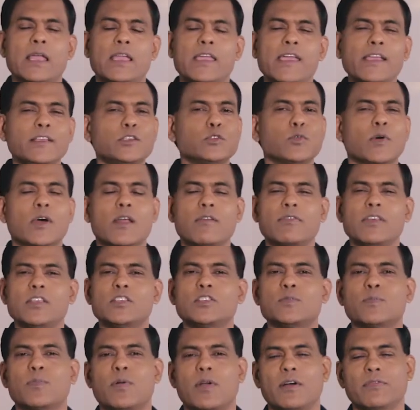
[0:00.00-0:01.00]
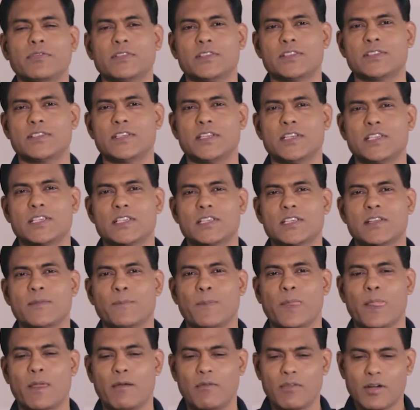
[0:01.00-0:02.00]
Each one of these prophecies
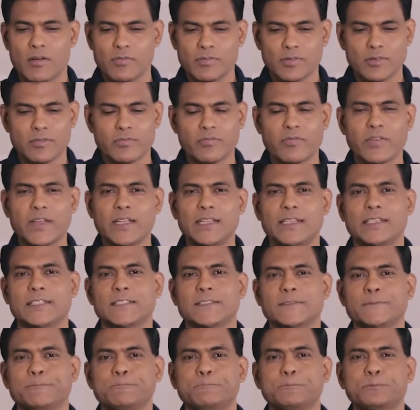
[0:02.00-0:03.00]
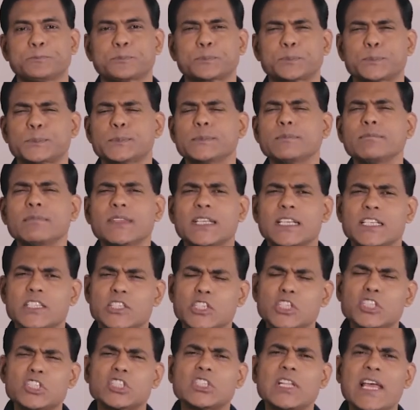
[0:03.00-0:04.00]
were fulfilled,
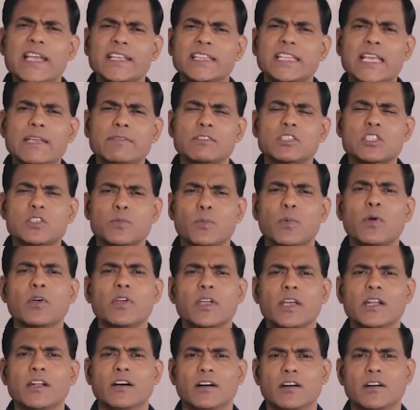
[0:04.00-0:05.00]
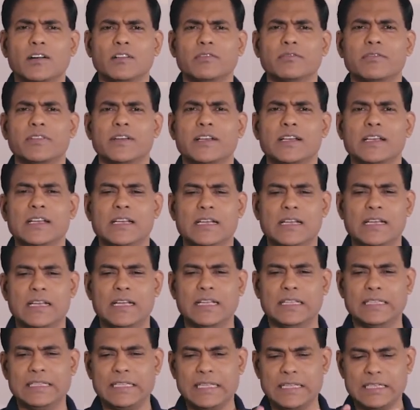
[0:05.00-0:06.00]
just like they were spoken of.
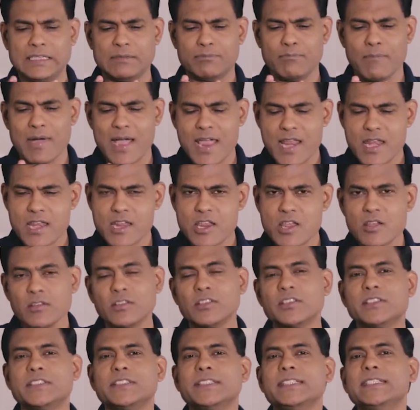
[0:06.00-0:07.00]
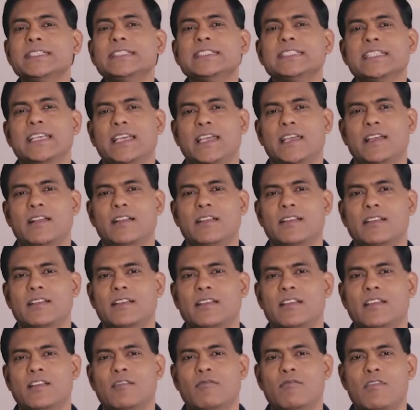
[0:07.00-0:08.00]
That minute detail,
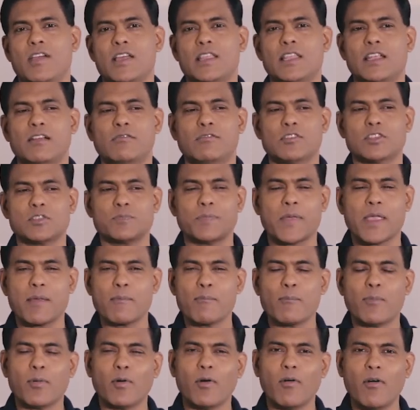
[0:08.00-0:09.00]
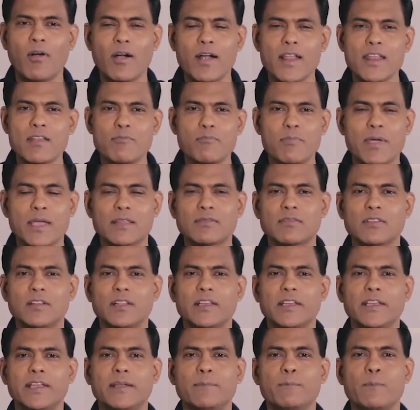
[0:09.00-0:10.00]
whether it was being born in
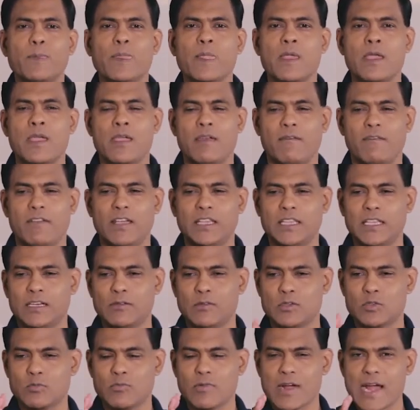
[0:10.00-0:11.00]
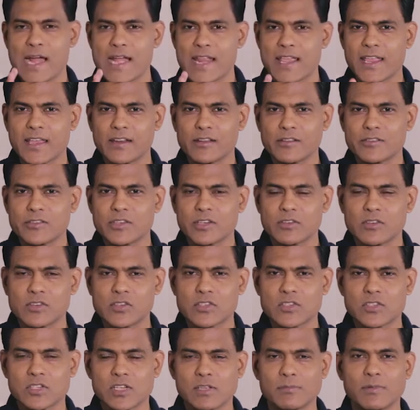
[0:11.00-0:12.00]
Bethlehem, whether it was riding into
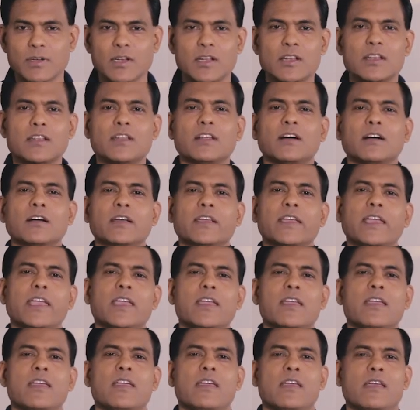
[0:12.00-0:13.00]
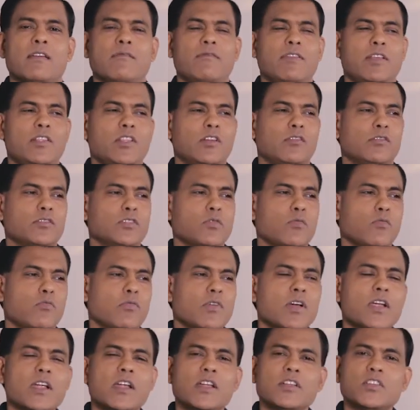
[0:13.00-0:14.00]
Jerusalem on a donkey, whether it was a
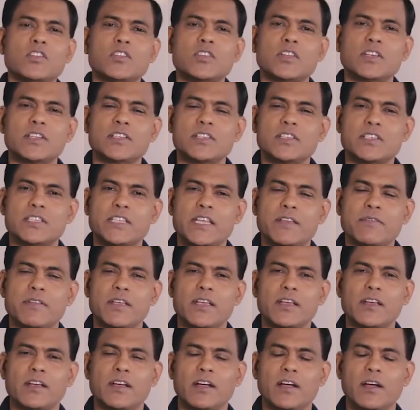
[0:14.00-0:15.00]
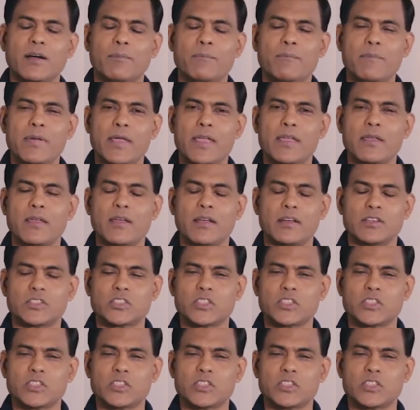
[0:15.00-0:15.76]
virgin conceiving a, ba- a